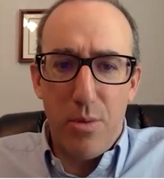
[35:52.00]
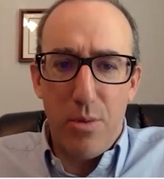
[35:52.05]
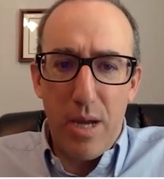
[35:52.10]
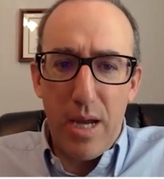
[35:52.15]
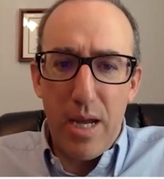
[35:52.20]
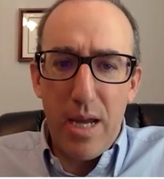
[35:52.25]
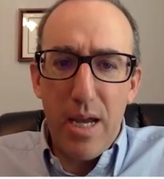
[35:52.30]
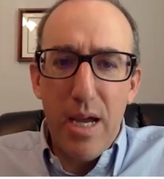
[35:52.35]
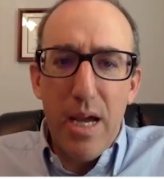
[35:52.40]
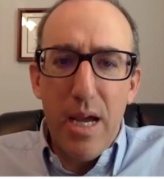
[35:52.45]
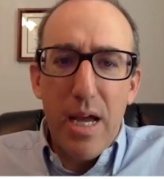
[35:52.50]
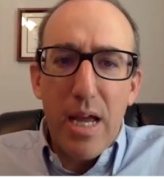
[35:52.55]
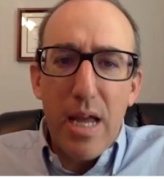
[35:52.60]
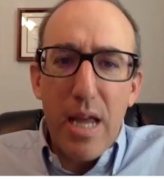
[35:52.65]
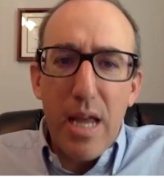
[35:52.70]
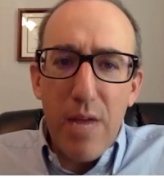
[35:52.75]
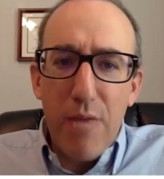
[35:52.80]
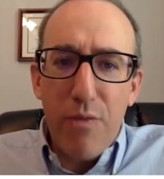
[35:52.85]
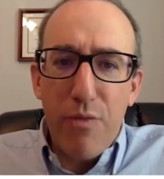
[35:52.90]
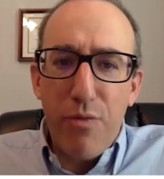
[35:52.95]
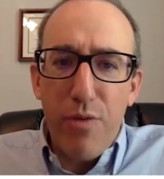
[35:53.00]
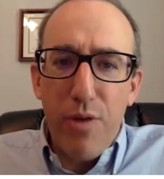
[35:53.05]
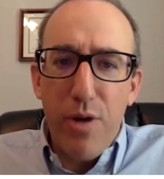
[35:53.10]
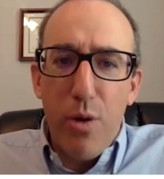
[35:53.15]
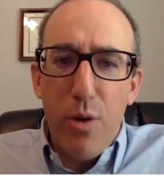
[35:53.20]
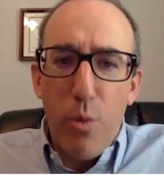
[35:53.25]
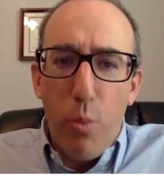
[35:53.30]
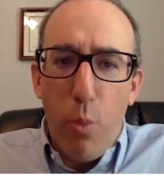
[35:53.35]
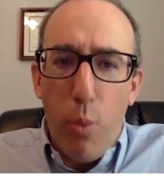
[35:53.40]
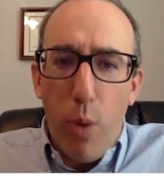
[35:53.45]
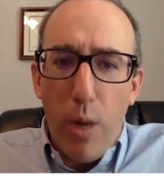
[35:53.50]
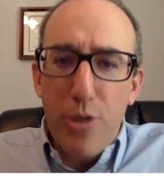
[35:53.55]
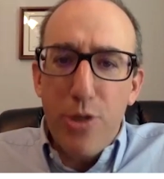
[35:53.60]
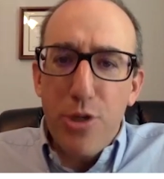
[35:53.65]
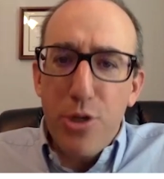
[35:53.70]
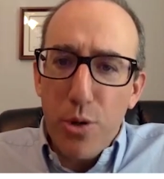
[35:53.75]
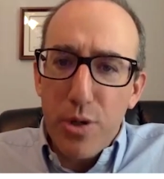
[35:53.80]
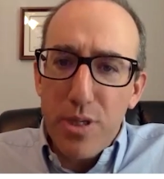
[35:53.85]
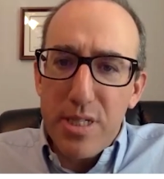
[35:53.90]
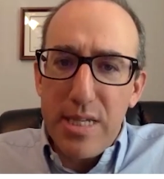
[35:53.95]
Okay? If
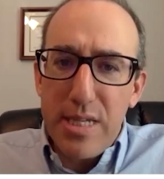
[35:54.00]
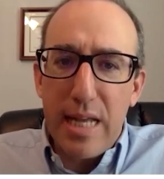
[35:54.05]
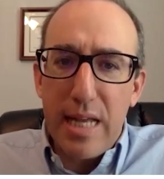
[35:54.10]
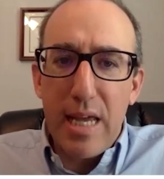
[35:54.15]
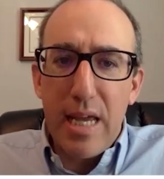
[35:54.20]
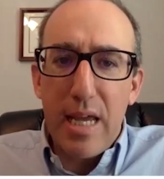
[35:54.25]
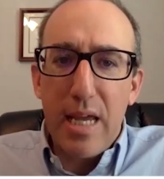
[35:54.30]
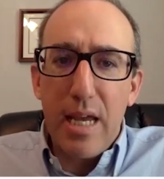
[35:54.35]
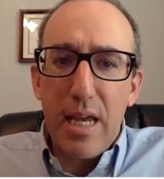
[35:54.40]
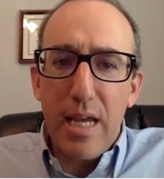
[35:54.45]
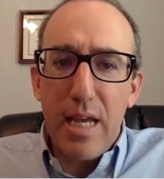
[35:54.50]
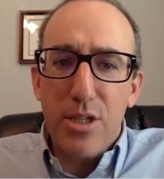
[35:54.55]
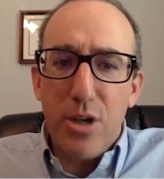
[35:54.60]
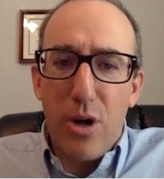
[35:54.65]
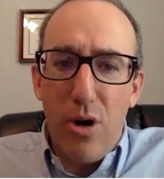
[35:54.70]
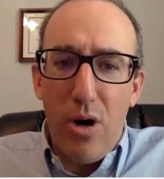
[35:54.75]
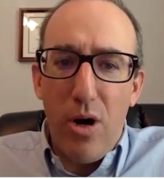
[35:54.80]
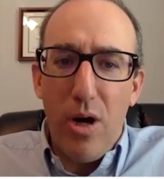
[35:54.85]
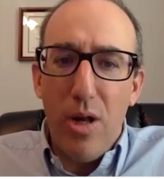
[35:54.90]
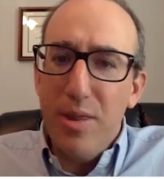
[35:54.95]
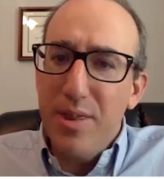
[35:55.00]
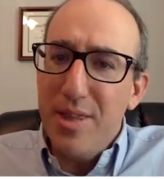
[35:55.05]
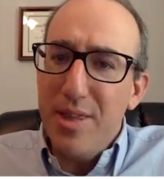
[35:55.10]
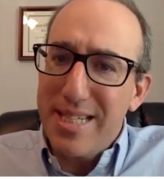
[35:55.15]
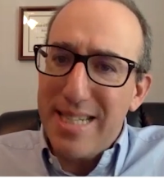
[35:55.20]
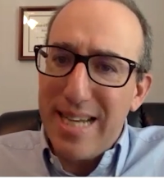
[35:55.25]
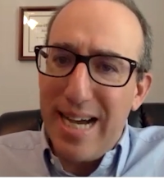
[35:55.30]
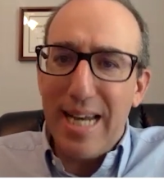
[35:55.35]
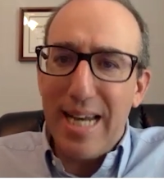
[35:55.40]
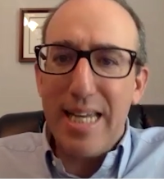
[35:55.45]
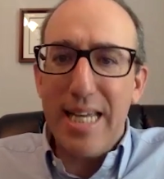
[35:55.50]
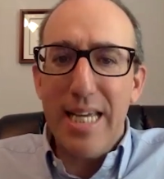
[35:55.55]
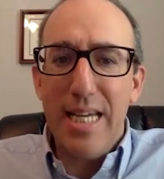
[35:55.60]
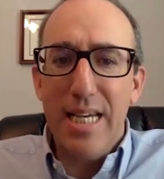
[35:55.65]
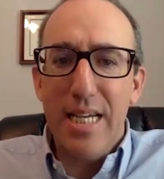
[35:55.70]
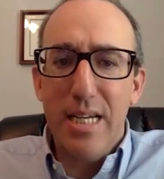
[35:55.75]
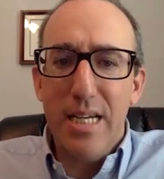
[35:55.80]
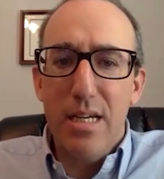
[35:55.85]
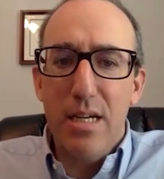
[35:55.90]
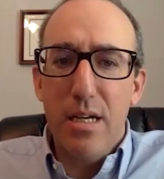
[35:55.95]
what you're selling is on the
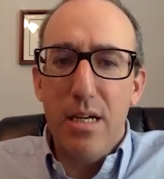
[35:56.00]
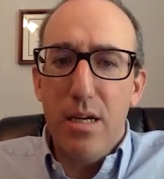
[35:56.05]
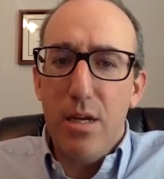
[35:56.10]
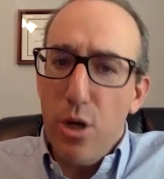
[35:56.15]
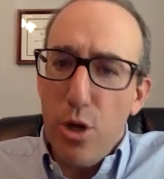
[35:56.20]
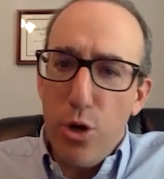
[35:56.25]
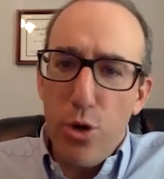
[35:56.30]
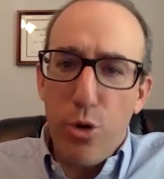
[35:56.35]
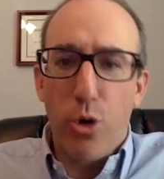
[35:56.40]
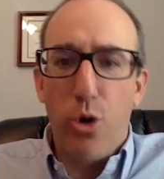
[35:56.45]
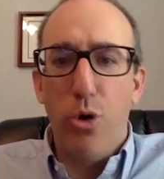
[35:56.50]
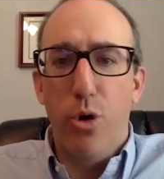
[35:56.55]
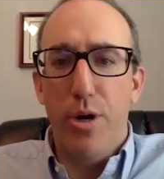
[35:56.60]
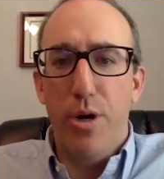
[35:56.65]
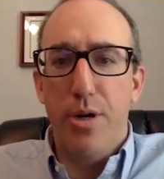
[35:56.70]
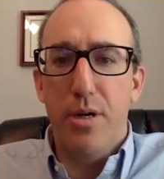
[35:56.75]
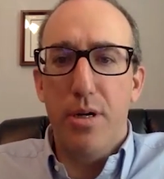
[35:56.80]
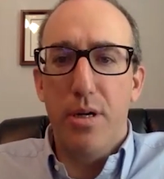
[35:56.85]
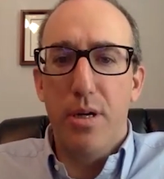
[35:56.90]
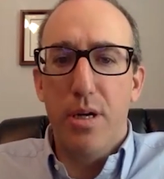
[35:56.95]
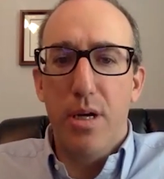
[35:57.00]
thali, you're good.